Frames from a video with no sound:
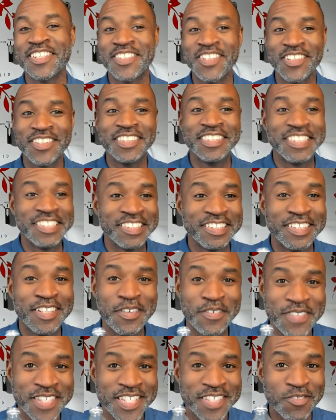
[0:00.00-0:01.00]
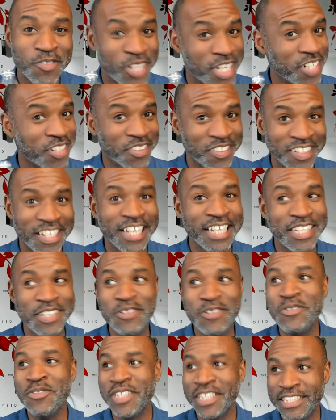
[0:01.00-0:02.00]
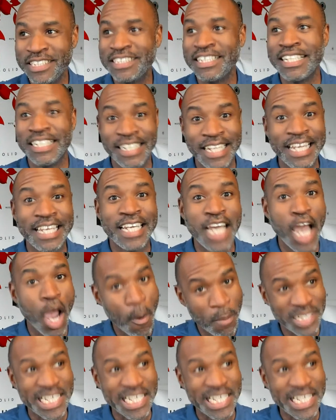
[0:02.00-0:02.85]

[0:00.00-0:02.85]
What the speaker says: talking to yourself is real. Like you legit like